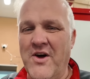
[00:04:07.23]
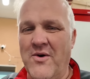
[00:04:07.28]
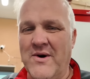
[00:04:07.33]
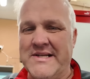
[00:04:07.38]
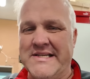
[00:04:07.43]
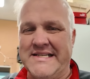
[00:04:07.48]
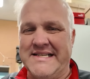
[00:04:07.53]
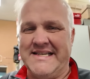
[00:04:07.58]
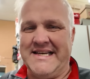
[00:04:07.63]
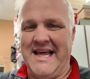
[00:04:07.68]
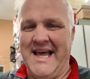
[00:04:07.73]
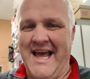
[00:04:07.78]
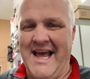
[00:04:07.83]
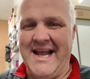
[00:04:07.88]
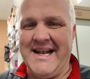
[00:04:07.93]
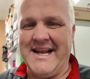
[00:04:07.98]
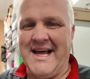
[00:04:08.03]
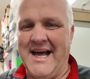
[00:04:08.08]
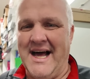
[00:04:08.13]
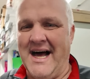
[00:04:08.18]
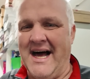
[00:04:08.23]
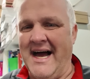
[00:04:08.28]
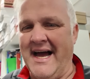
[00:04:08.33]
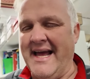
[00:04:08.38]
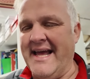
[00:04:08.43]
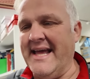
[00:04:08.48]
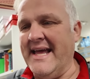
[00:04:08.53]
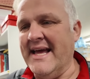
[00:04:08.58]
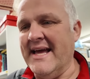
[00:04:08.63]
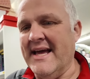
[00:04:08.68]
though it's 10
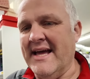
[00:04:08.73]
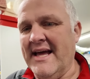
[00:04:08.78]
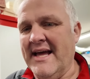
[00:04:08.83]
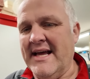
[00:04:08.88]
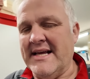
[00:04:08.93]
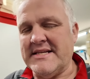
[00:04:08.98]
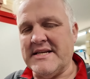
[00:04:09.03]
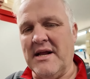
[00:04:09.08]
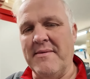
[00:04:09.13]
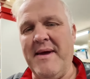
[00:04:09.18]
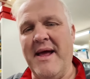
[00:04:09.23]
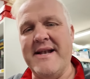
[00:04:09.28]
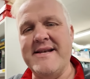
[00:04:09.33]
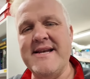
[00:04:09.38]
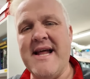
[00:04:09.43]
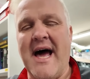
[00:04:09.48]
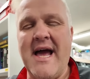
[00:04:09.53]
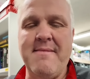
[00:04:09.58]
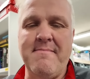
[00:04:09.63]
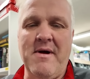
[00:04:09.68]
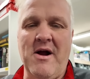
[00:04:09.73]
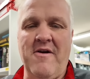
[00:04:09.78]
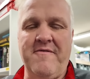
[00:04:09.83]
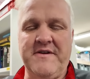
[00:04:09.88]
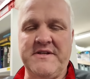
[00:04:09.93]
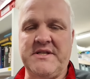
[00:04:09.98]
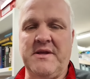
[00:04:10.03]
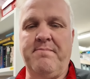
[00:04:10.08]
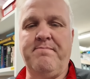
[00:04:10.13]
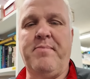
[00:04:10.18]
high, it's going to be a nightmare if
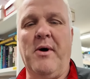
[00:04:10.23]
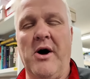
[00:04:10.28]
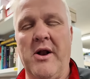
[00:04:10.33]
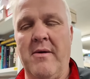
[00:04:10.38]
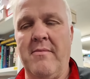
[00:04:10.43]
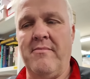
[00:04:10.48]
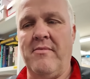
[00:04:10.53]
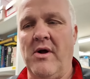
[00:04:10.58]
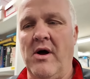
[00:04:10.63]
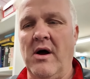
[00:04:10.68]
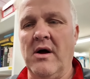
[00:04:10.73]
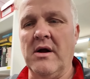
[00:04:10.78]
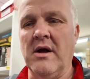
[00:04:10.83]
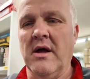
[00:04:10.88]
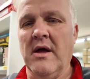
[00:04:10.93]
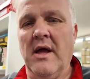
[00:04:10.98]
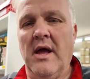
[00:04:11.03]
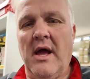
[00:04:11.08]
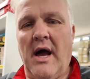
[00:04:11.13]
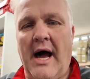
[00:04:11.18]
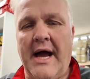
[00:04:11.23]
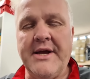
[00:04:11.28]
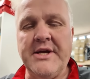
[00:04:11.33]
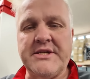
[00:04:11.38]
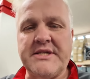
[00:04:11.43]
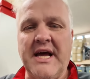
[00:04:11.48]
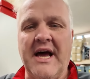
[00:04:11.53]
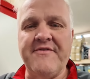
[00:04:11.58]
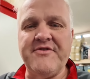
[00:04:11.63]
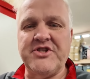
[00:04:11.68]
it's the bottom rung. I
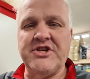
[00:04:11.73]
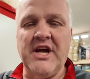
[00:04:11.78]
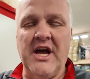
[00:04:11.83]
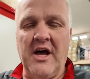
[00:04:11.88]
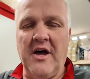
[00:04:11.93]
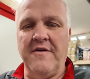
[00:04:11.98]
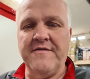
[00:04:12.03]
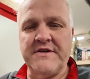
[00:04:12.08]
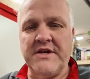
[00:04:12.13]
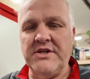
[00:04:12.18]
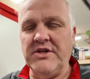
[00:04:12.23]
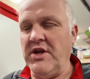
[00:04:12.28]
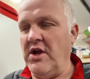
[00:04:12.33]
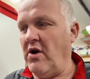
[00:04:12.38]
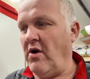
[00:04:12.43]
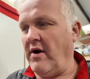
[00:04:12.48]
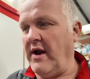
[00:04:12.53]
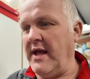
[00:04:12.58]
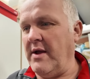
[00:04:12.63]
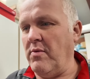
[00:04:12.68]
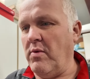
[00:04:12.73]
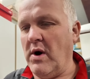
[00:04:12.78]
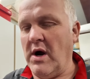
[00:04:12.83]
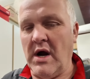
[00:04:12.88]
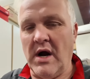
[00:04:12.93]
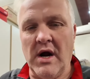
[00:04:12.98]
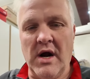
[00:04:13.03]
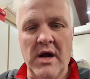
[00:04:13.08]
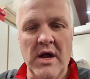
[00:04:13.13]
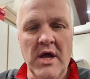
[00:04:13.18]
used to have shelves in Newry
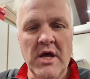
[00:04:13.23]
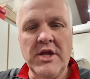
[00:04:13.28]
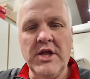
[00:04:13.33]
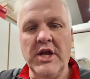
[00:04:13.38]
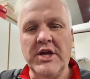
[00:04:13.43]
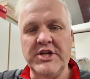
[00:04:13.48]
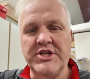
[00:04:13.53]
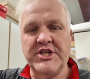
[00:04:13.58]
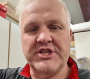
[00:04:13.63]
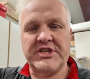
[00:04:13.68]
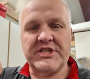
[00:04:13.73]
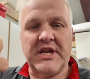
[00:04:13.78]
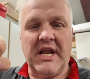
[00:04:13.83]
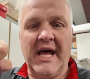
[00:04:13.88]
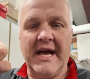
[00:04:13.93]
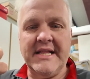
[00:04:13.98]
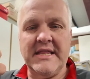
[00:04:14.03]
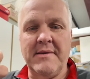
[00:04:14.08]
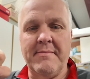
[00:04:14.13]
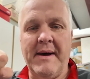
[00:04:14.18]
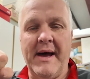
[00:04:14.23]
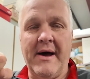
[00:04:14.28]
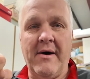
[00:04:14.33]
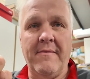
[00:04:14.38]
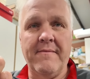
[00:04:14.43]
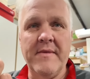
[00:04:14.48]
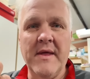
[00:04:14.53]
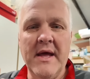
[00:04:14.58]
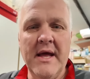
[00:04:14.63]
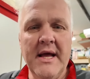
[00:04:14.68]
where you could just slide them
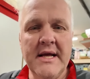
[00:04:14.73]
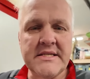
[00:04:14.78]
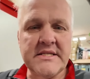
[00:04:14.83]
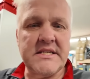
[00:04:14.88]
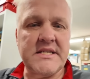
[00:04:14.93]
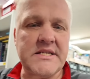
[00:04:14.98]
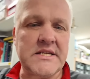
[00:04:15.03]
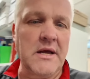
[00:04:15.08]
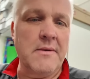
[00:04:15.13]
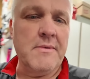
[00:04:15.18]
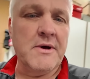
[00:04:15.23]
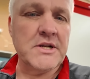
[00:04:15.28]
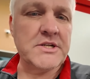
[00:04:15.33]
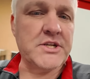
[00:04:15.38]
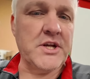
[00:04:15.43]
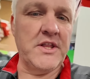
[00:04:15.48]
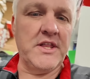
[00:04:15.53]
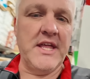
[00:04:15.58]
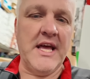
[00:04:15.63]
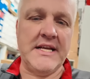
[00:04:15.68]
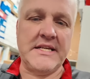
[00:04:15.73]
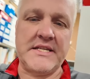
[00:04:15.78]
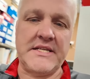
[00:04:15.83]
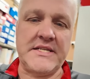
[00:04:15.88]
out. Similar to this